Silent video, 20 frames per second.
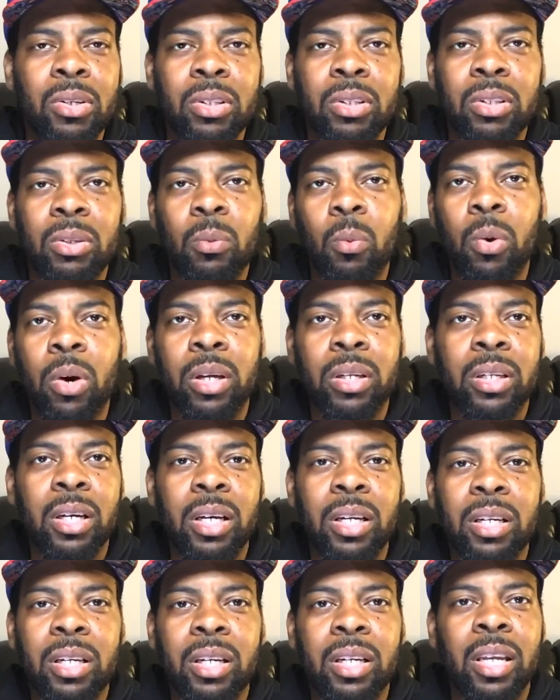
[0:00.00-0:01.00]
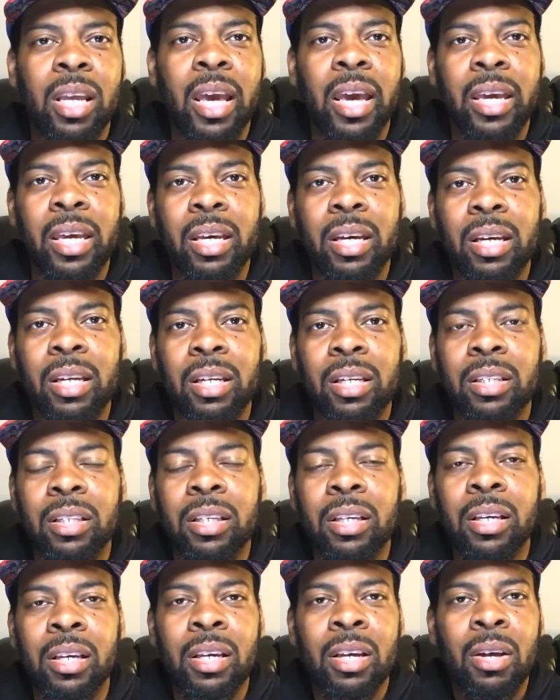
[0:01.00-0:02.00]
the 100 into 800.
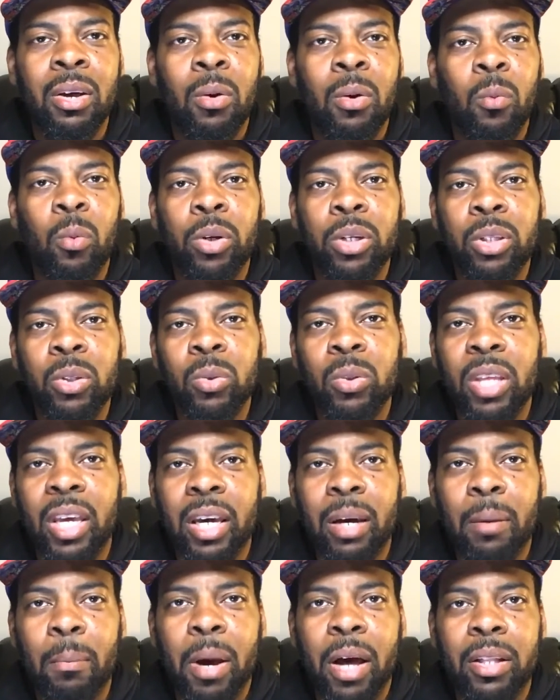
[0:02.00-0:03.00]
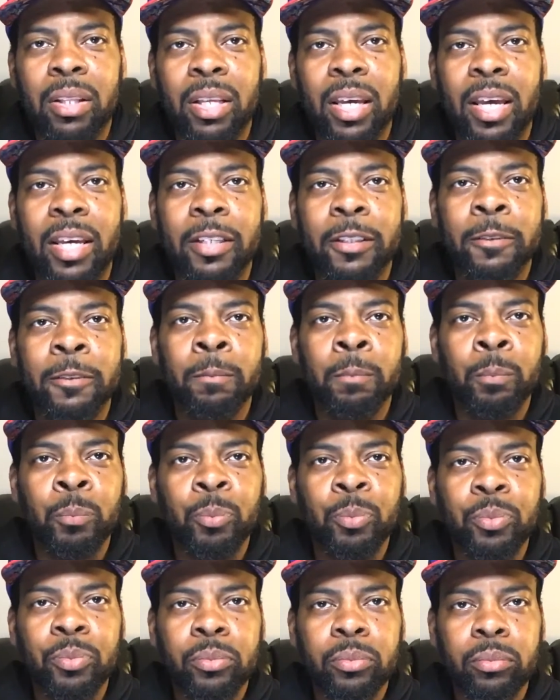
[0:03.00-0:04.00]
What do you think about that?
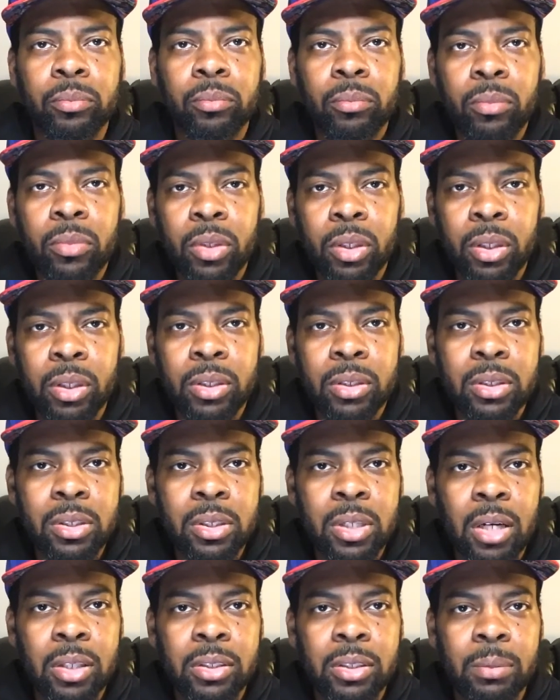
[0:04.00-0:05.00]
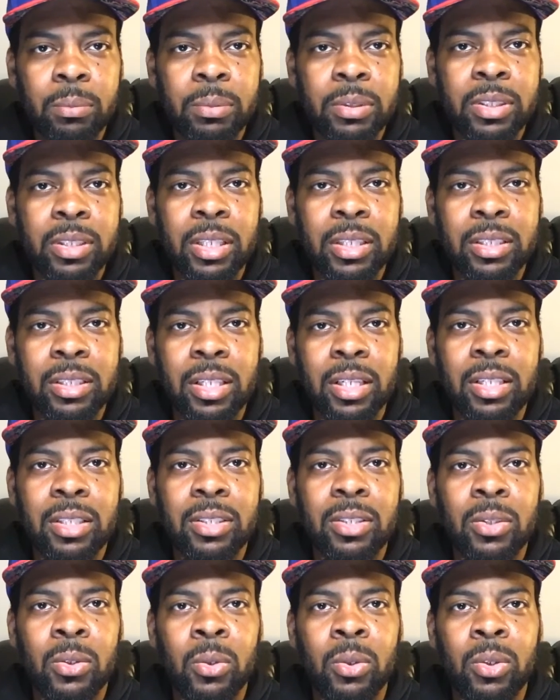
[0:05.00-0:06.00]
Talk to me. Say something
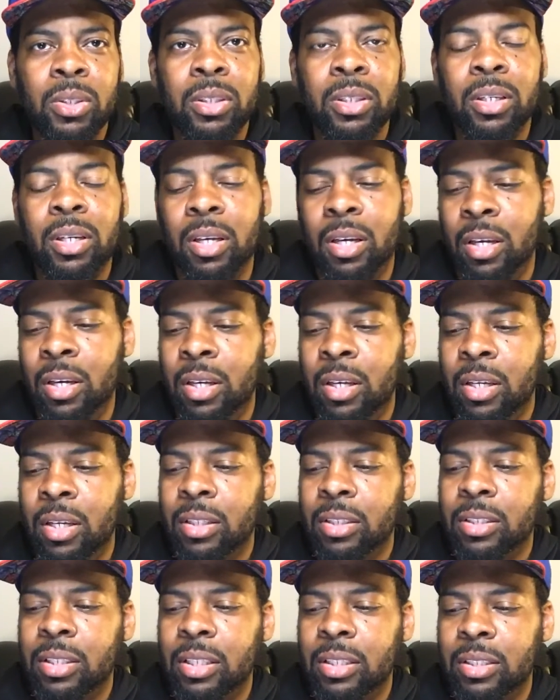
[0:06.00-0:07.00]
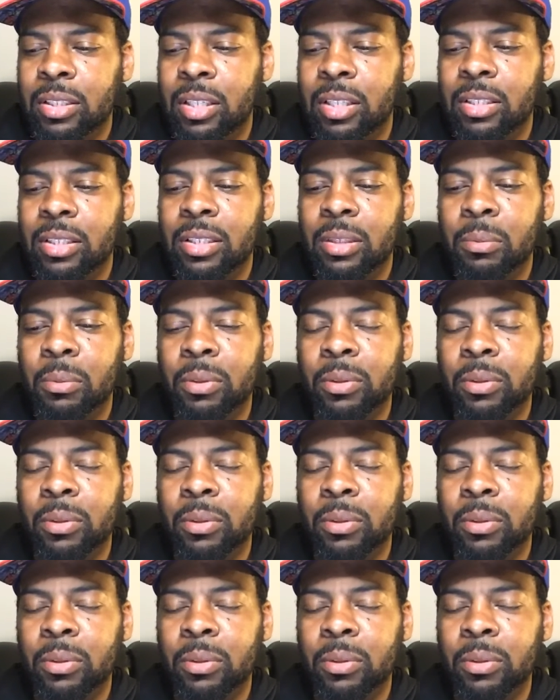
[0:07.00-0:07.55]
to it. Say something to me.